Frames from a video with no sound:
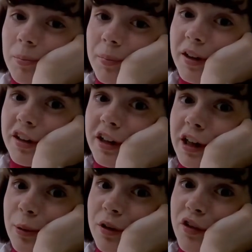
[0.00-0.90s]

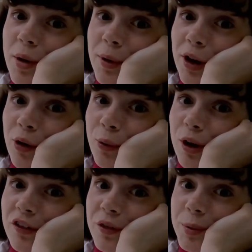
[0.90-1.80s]
Basically, we've come a long
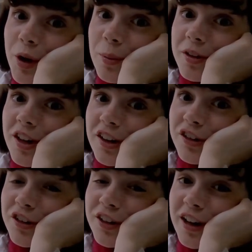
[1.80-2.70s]
way from Thomas
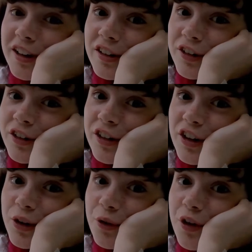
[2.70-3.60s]
Edison and his
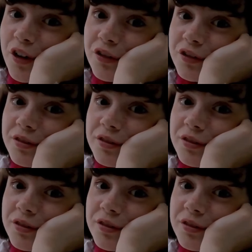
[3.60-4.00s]
kinetograph.